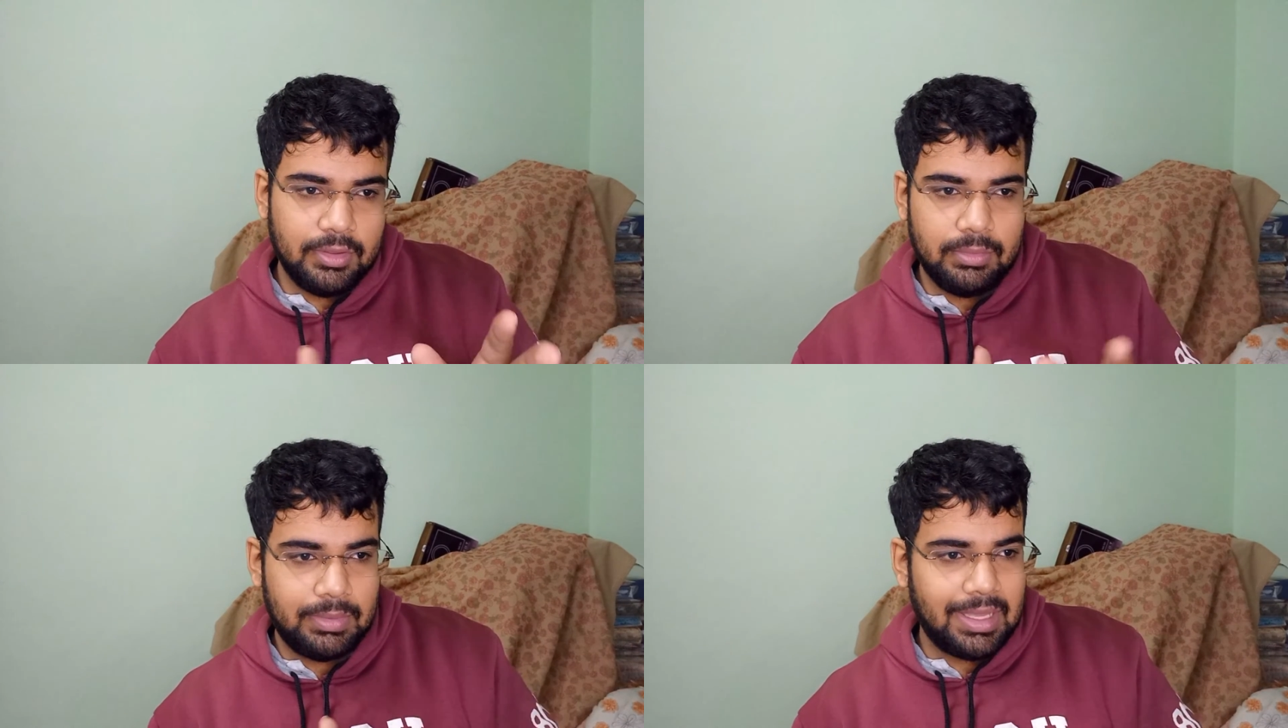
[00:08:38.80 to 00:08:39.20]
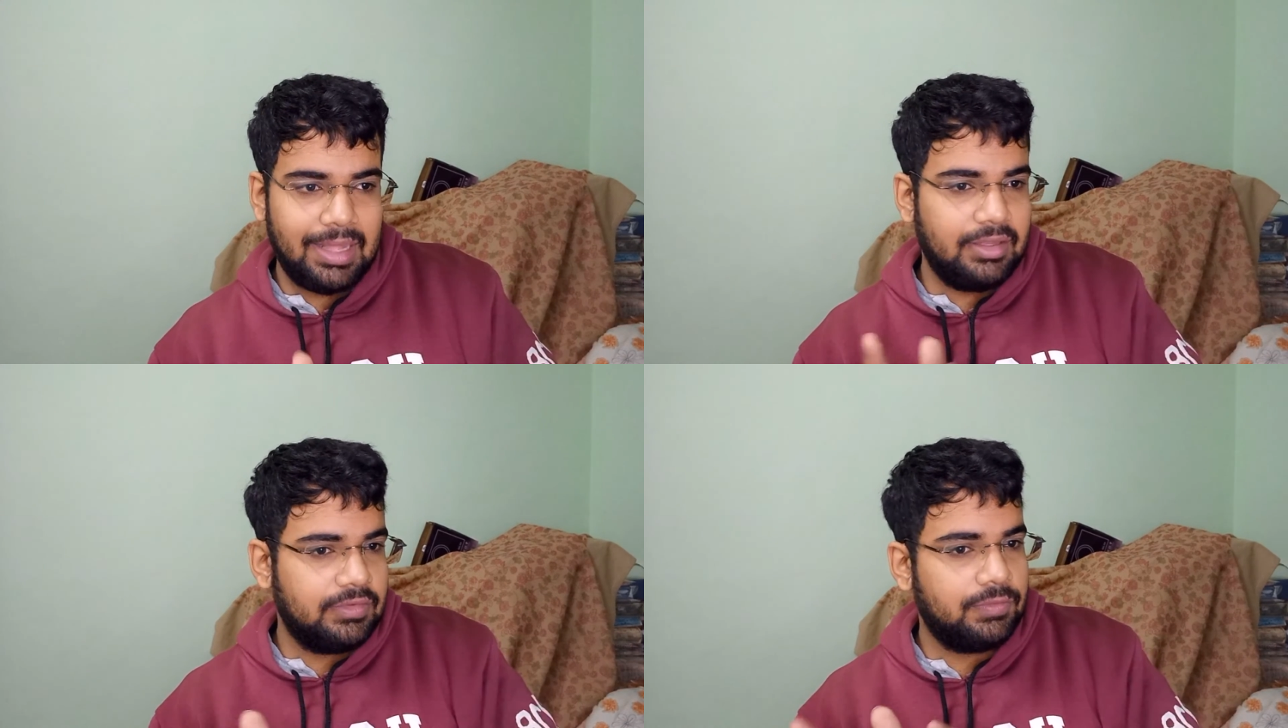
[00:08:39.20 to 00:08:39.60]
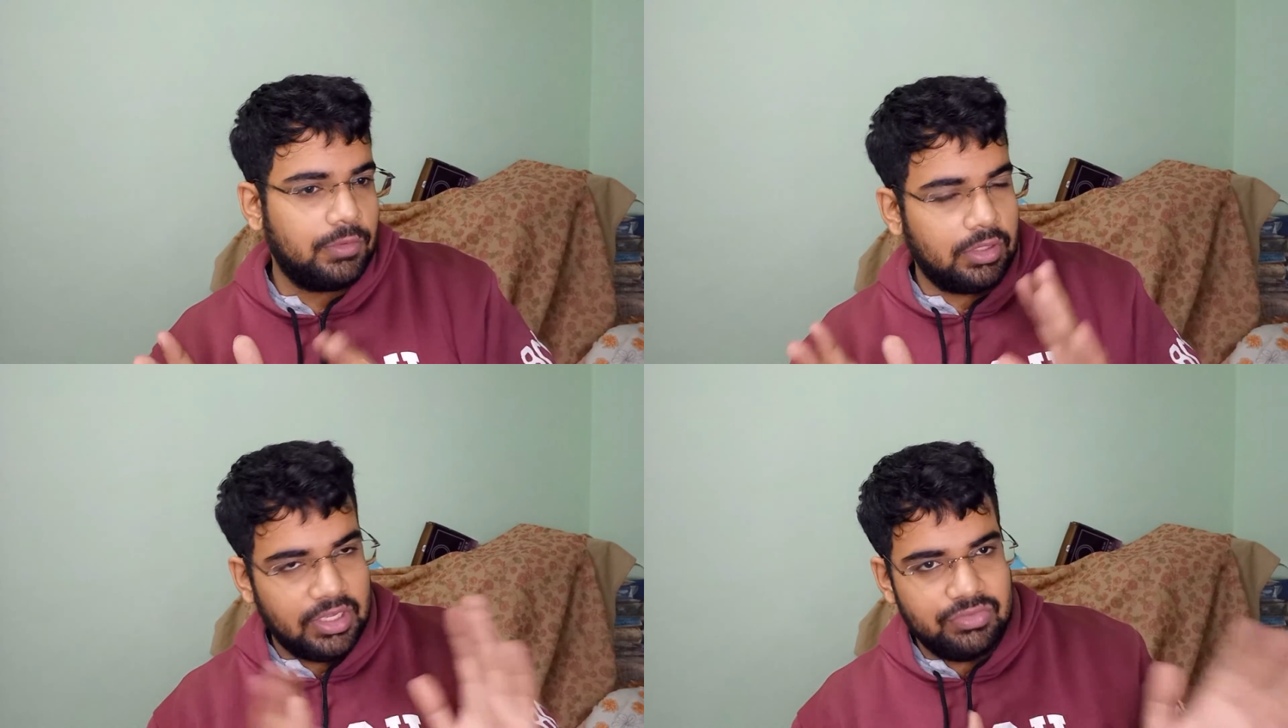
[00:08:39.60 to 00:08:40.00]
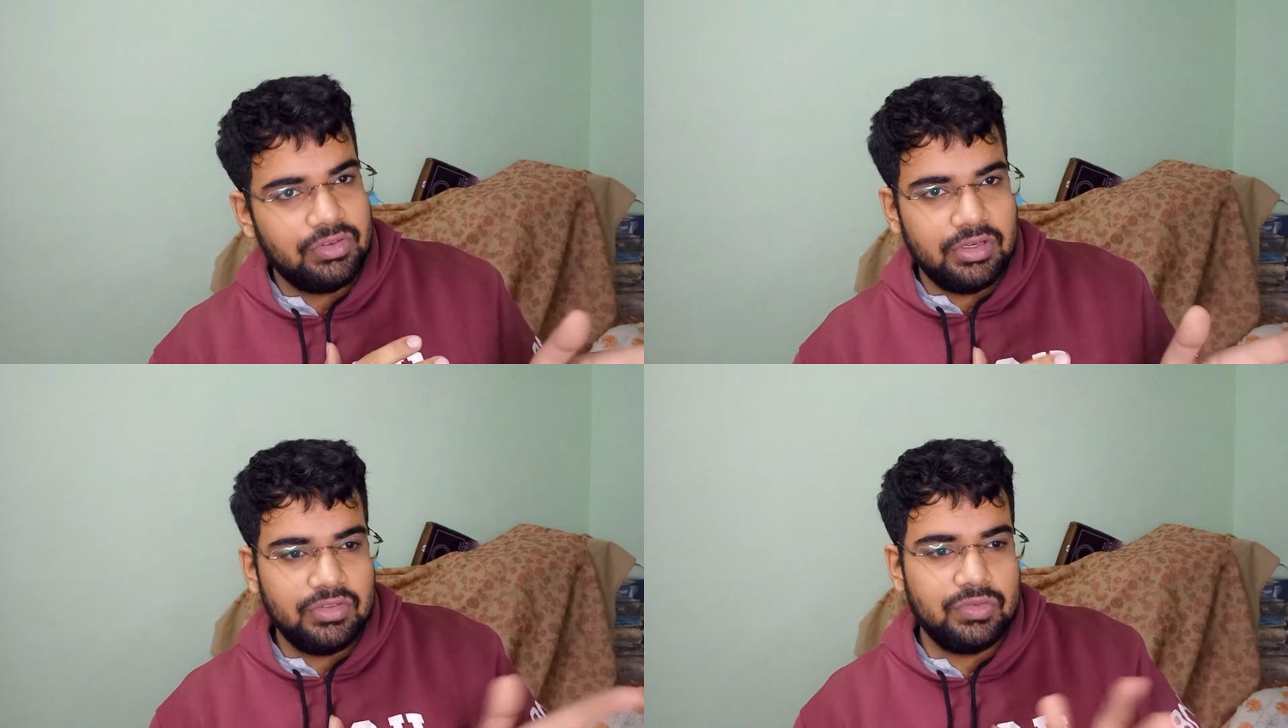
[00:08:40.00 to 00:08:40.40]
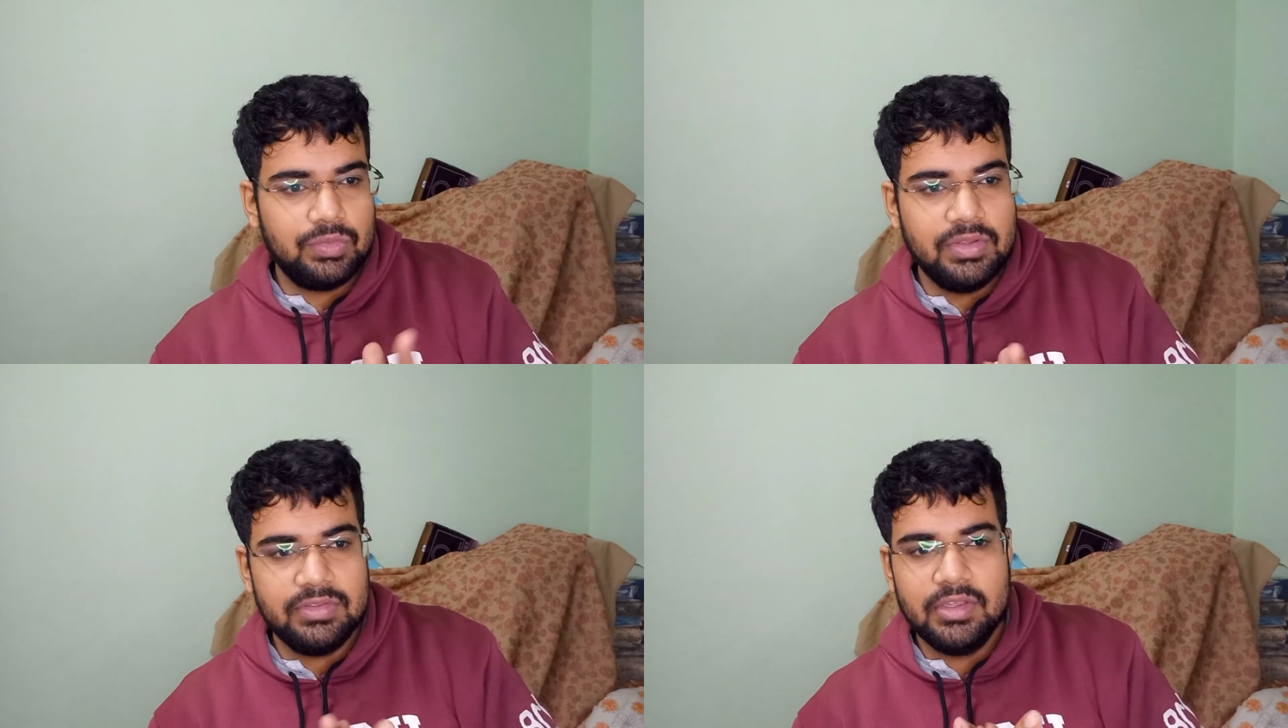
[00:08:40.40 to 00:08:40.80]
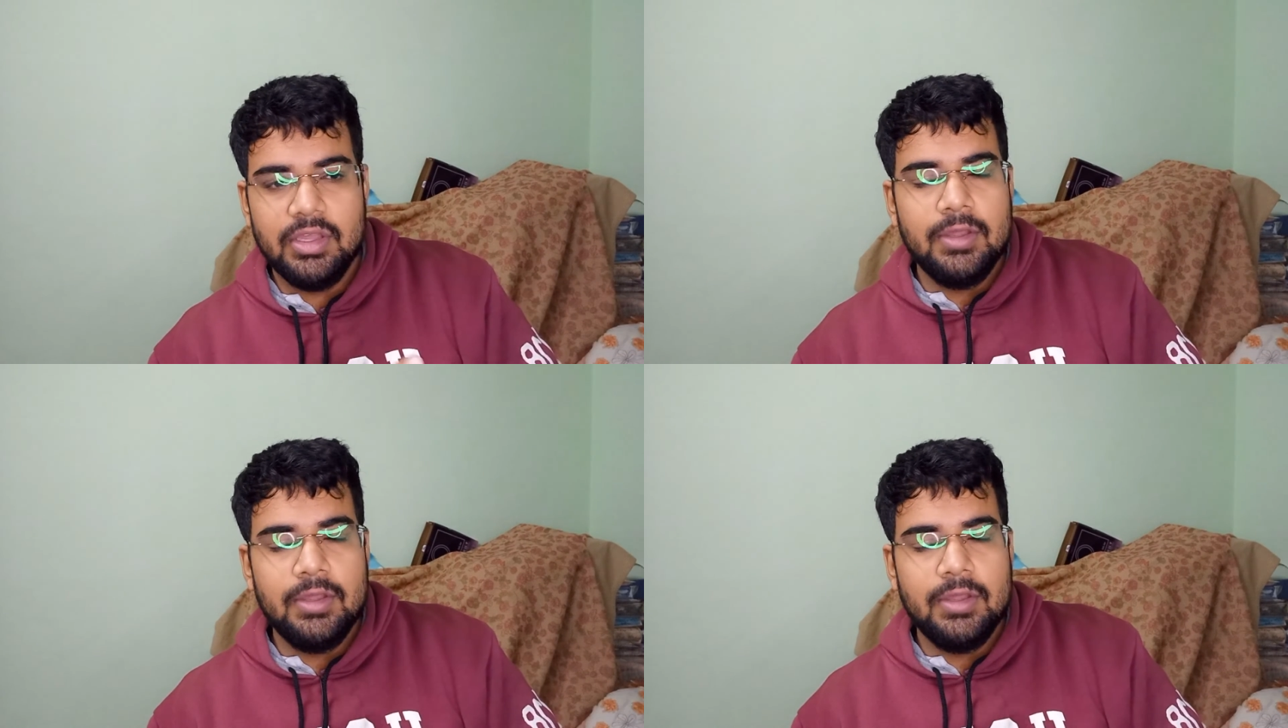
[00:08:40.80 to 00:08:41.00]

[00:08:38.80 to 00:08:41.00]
mechanics for engineering students,